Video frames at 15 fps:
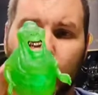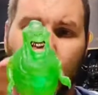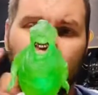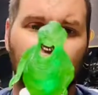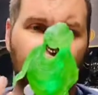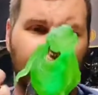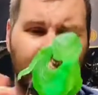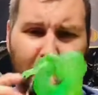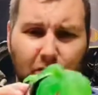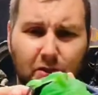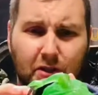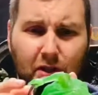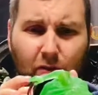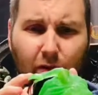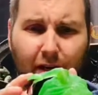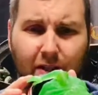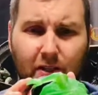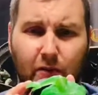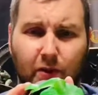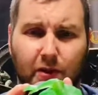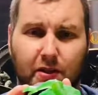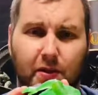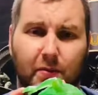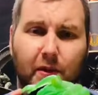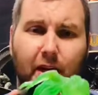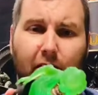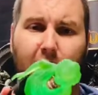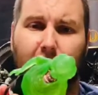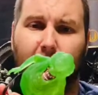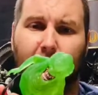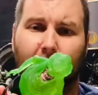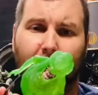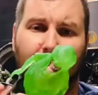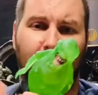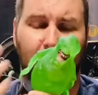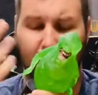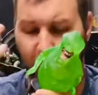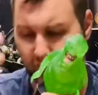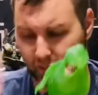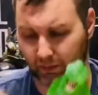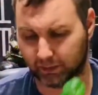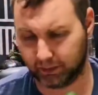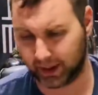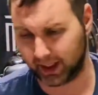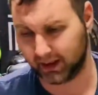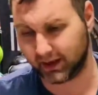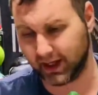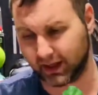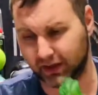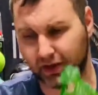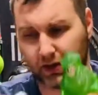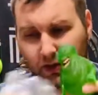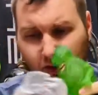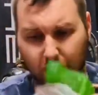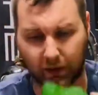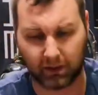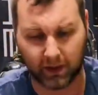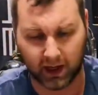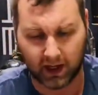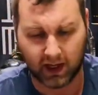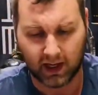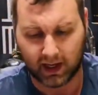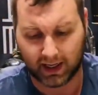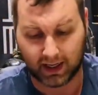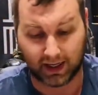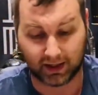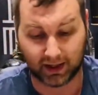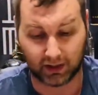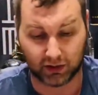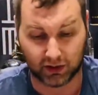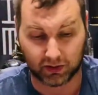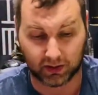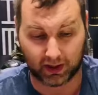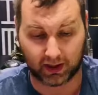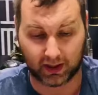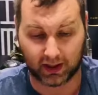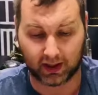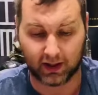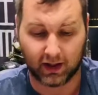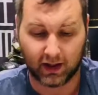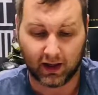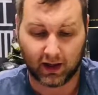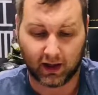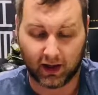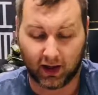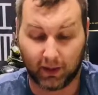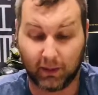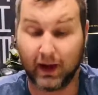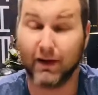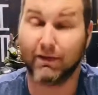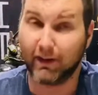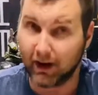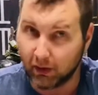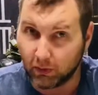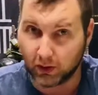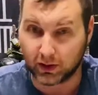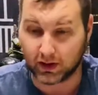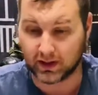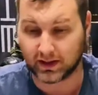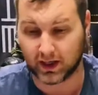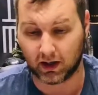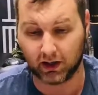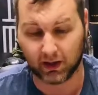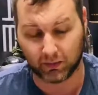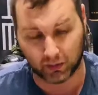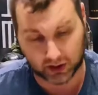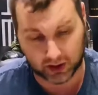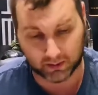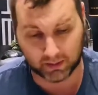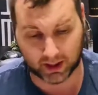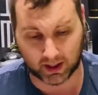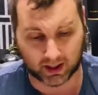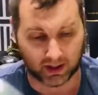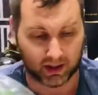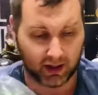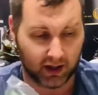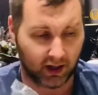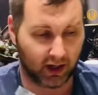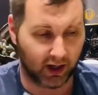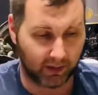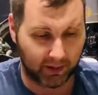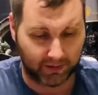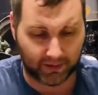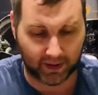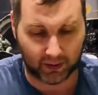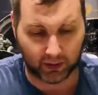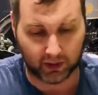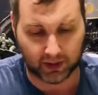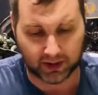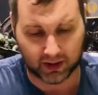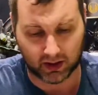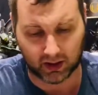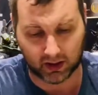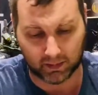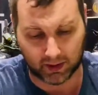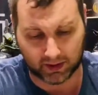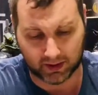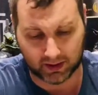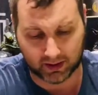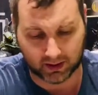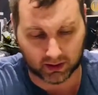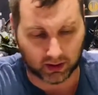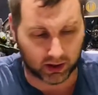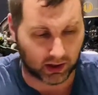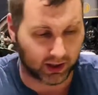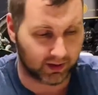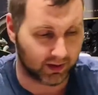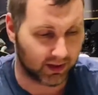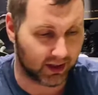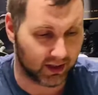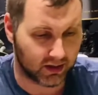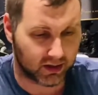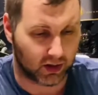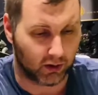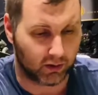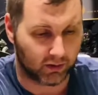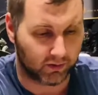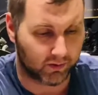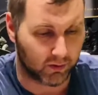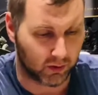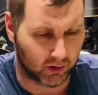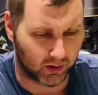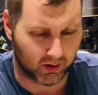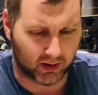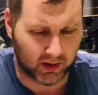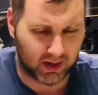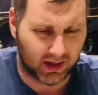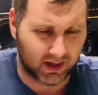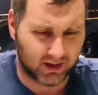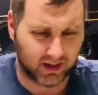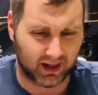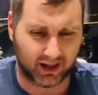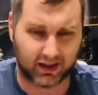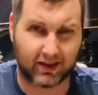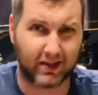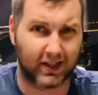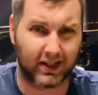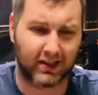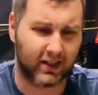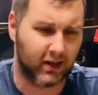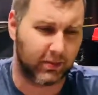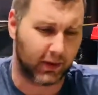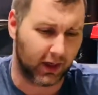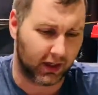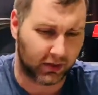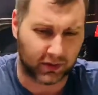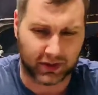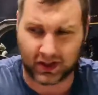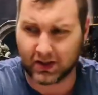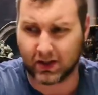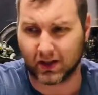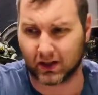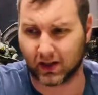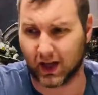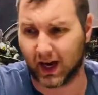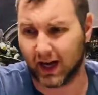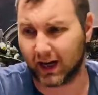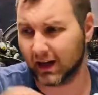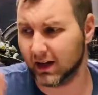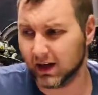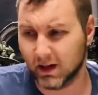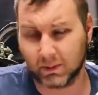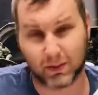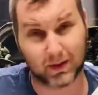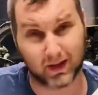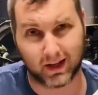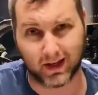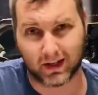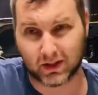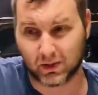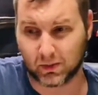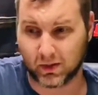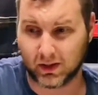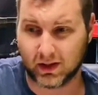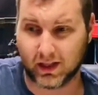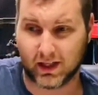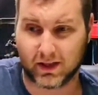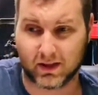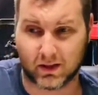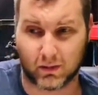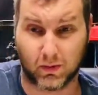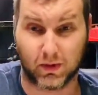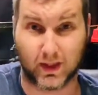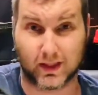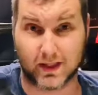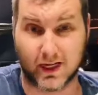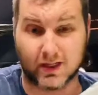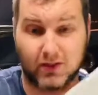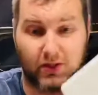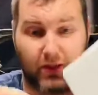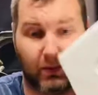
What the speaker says: translucent resin with some like paint texture to him. And I thought he was really neat. If I were to sell him, which I'm not, if I were to sell him, I think he's going for like 60 bucks, which isn't a lot. But the next one is the one that's actually the